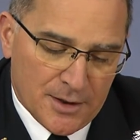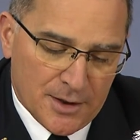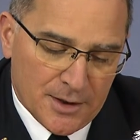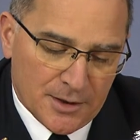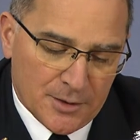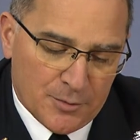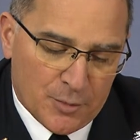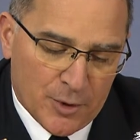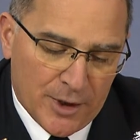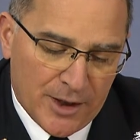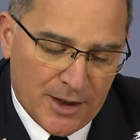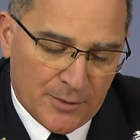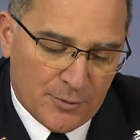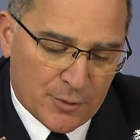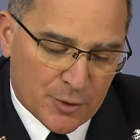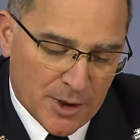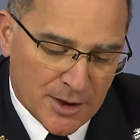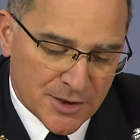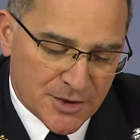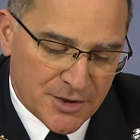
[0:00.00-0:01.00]
The planning
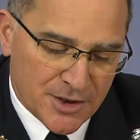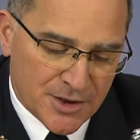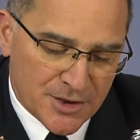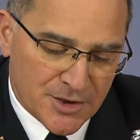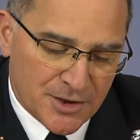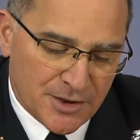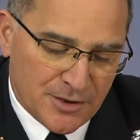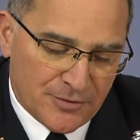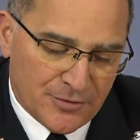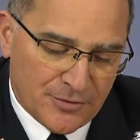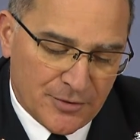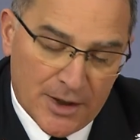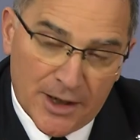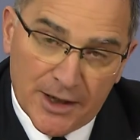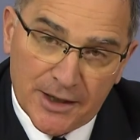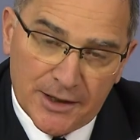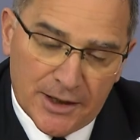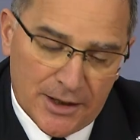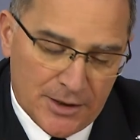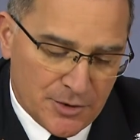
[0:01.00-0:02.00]
process to
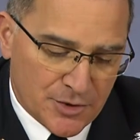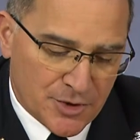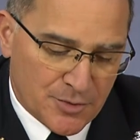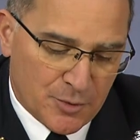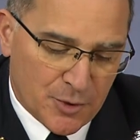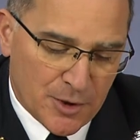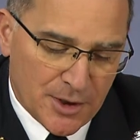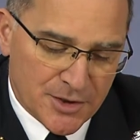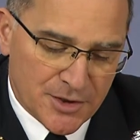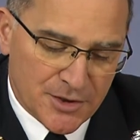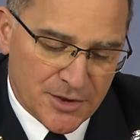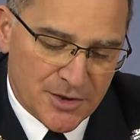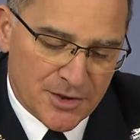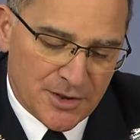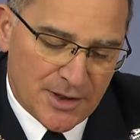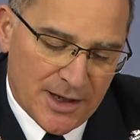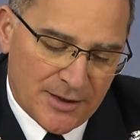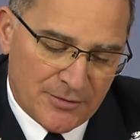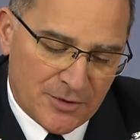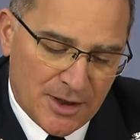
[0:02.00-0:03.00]
define NATO's presence
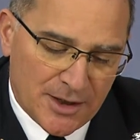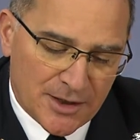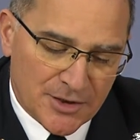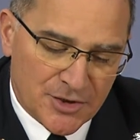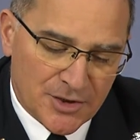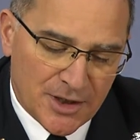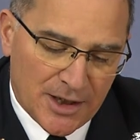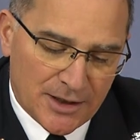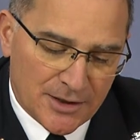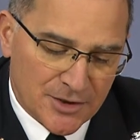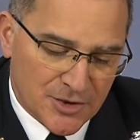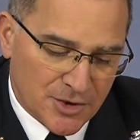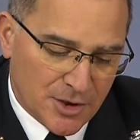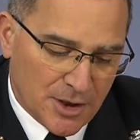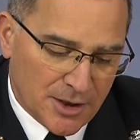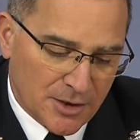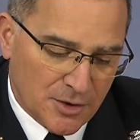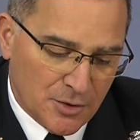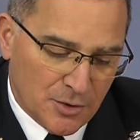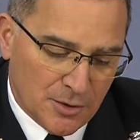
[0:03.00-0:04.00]
in Afghanistan is
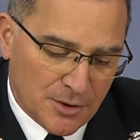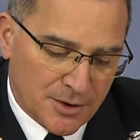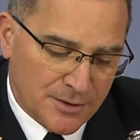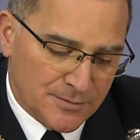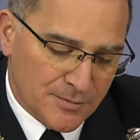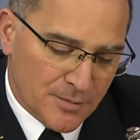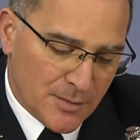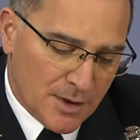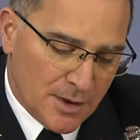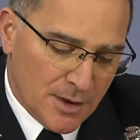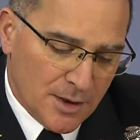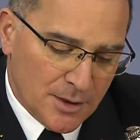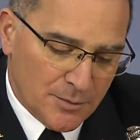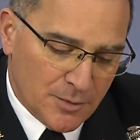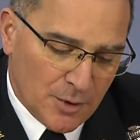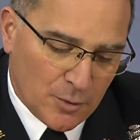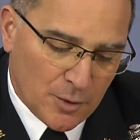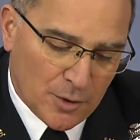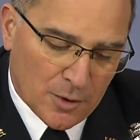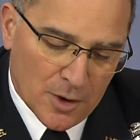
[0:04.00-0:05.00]
ongoing,
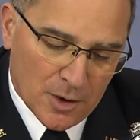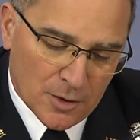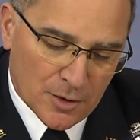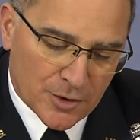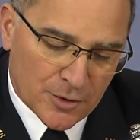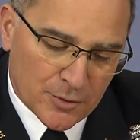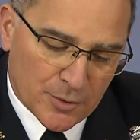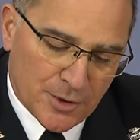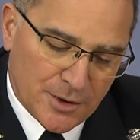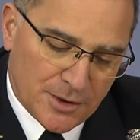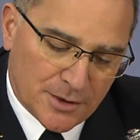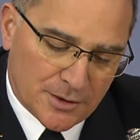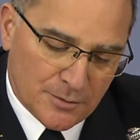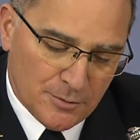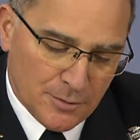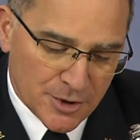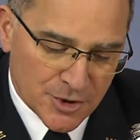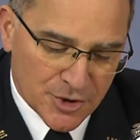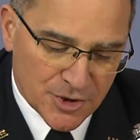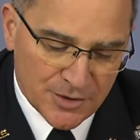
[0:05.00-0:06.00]
but we'll all agree that the
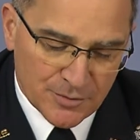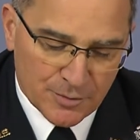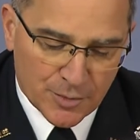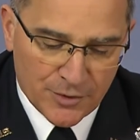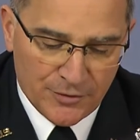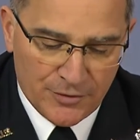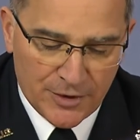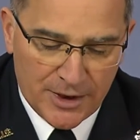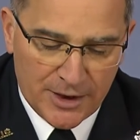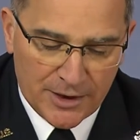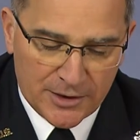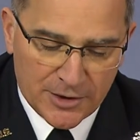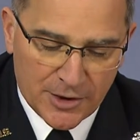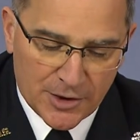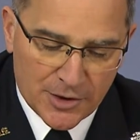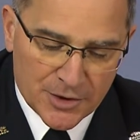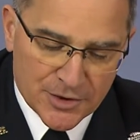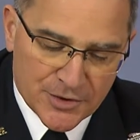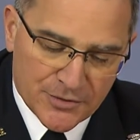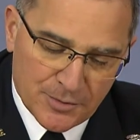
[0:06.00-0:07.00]
mission of preventing
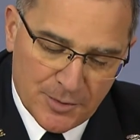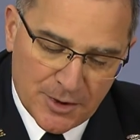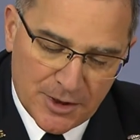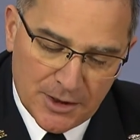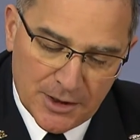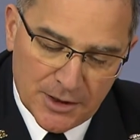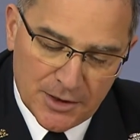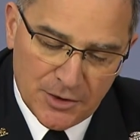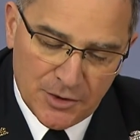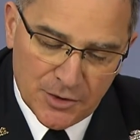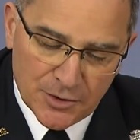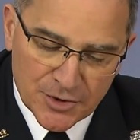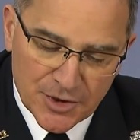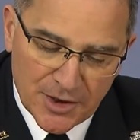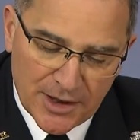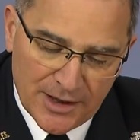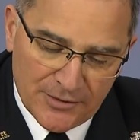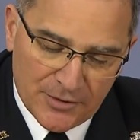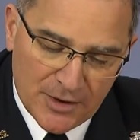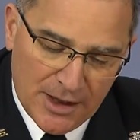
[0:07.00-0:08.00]
terrorists from again
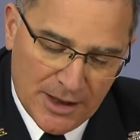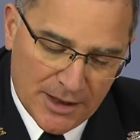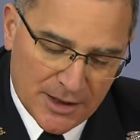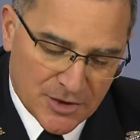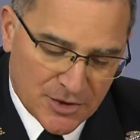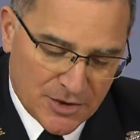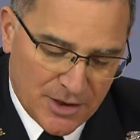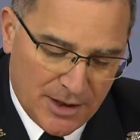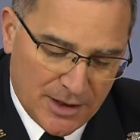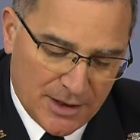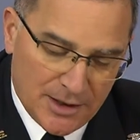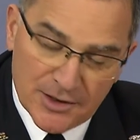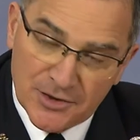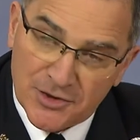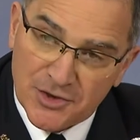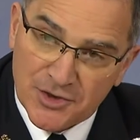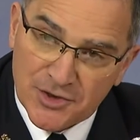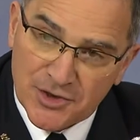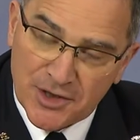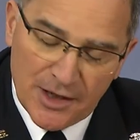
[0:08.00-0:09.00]
using Afghanistan
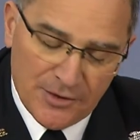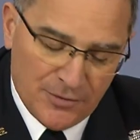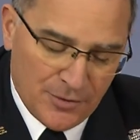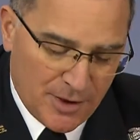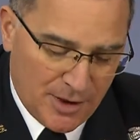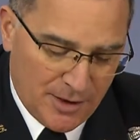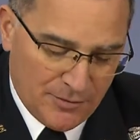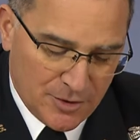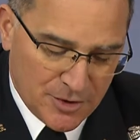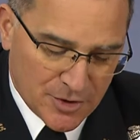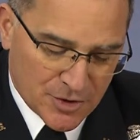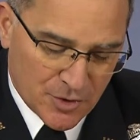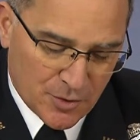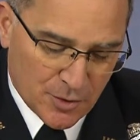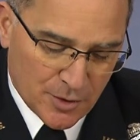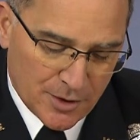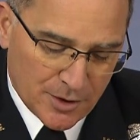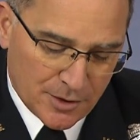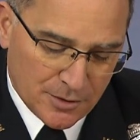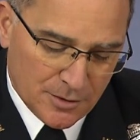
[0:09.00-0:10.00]
as a safe haven is
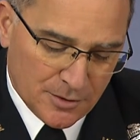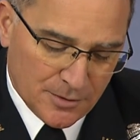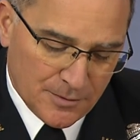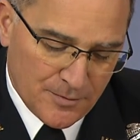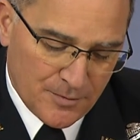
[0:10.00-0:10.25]
critical.